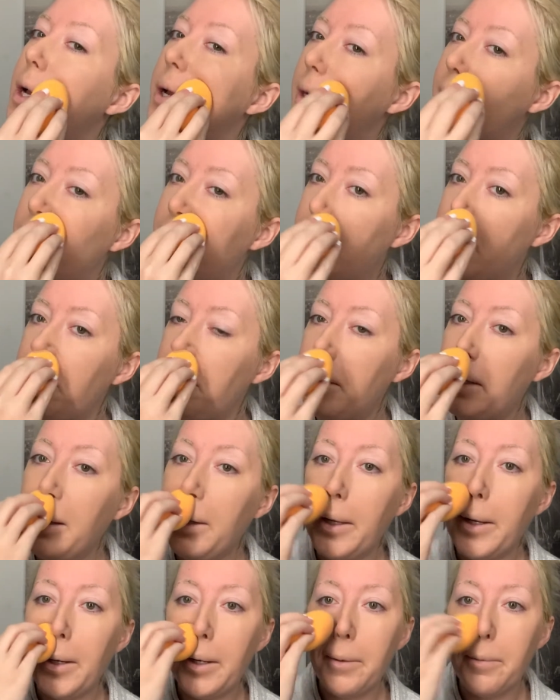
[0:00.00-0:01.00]
Can anybody
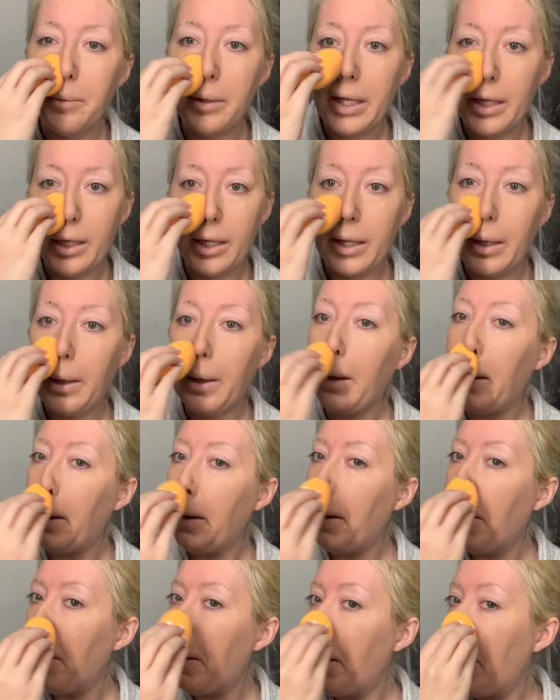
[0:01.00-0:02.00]
hear me?
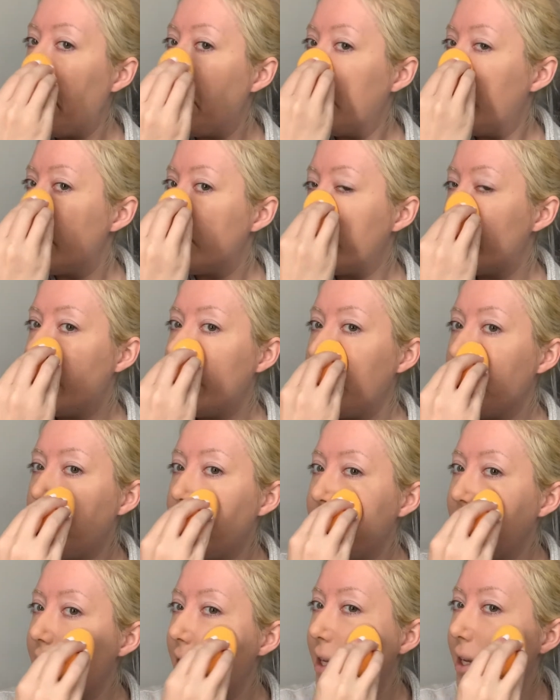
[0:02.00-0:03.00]
Is there
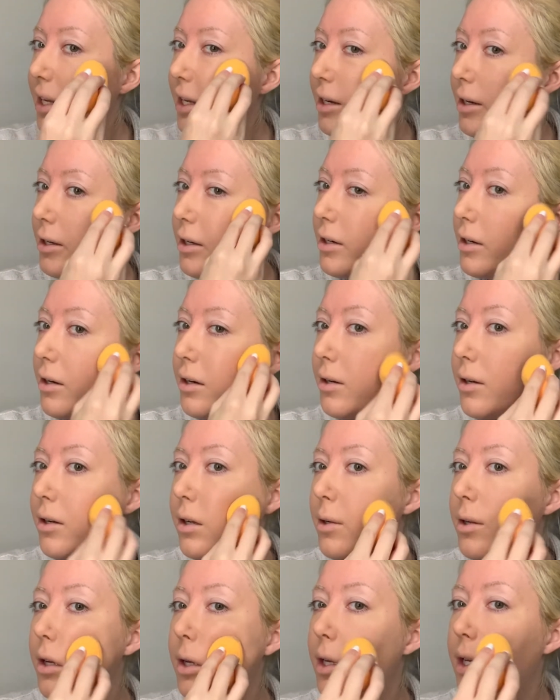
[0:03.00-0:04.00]
anybody there?
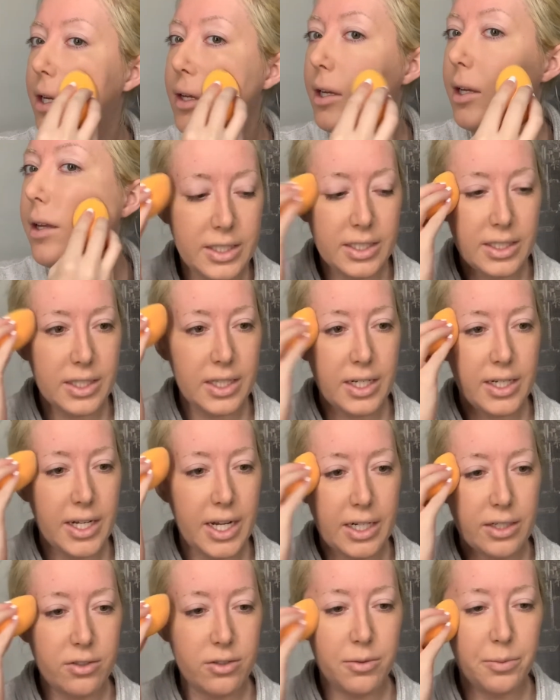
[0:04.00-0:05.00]
This is the
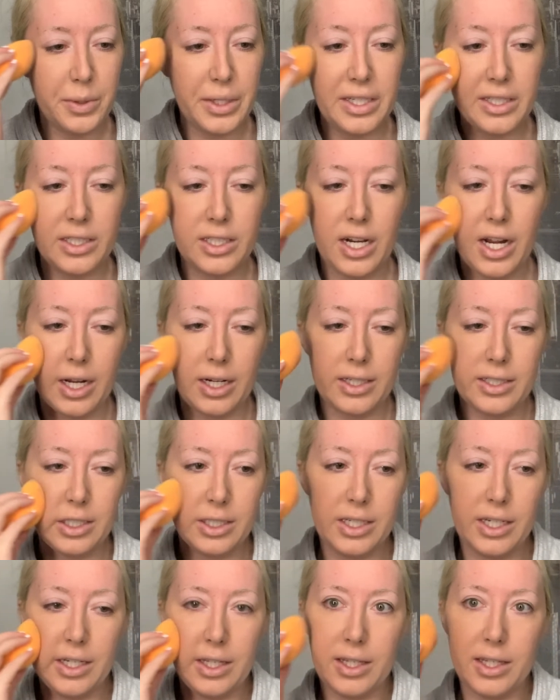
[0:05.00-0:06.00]
natural beige, and
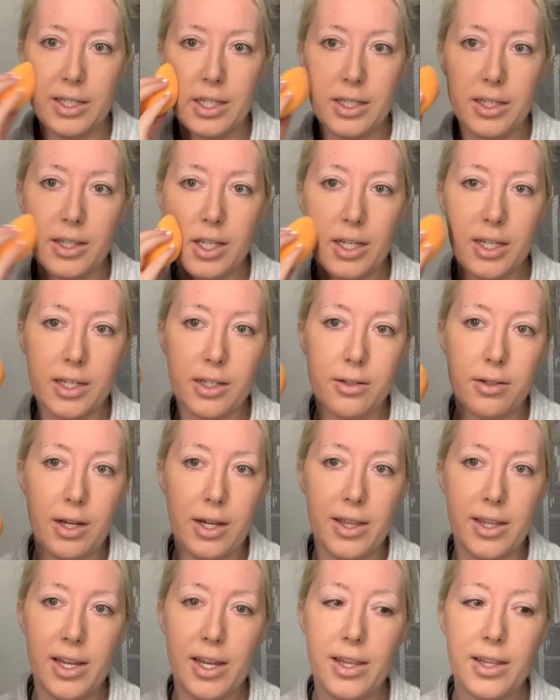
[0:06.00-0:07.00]
actually I think I
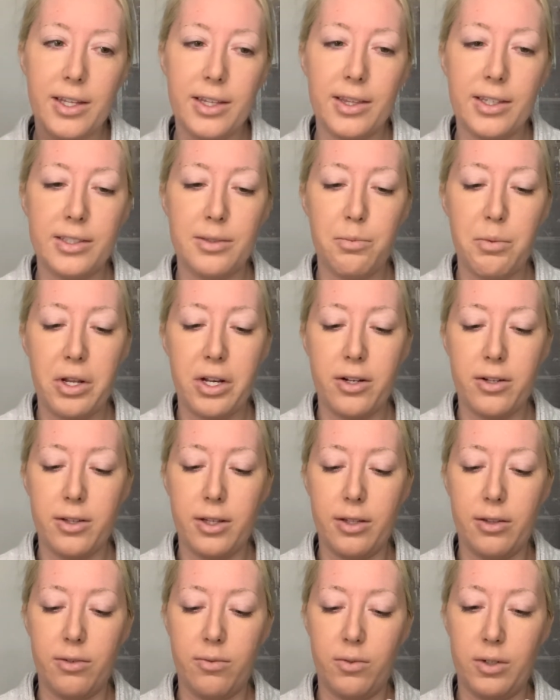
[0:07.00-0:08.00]
like this better
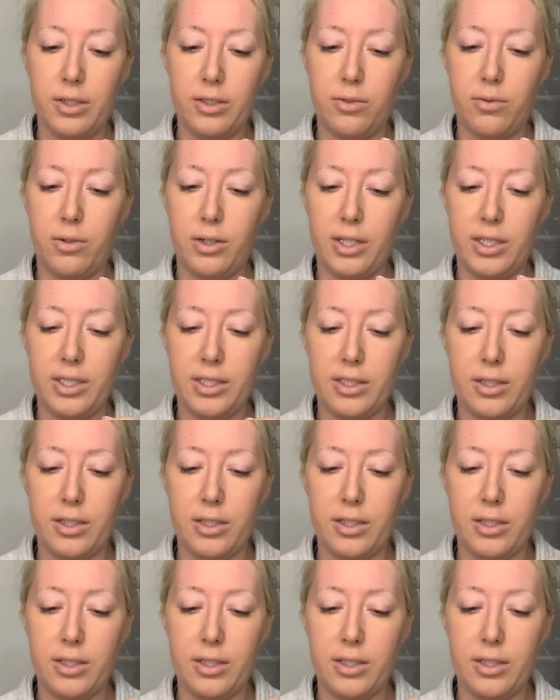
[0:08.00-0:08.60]
than the 120.